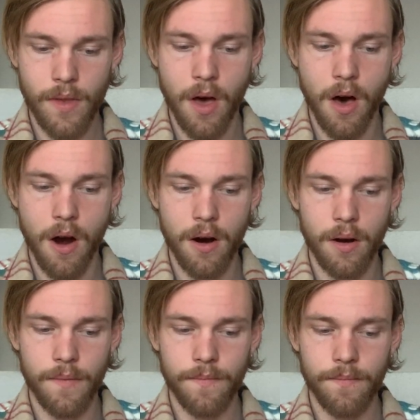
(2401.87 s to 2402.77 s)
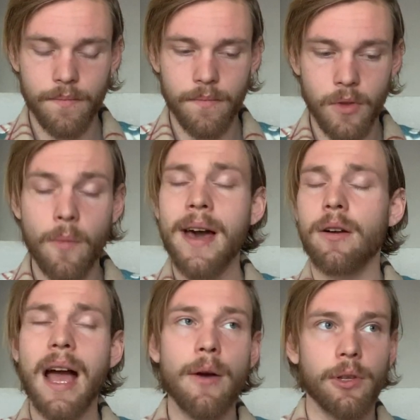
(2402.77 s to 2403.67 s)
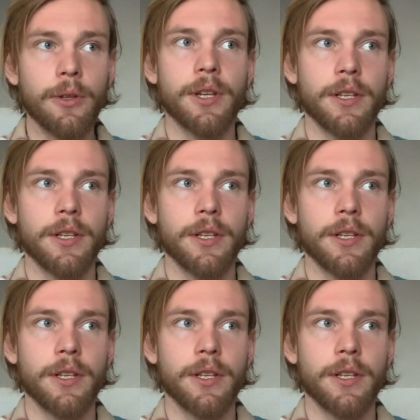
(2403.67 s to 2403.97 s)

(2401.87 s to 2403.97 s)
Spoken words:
are, no matter how you look at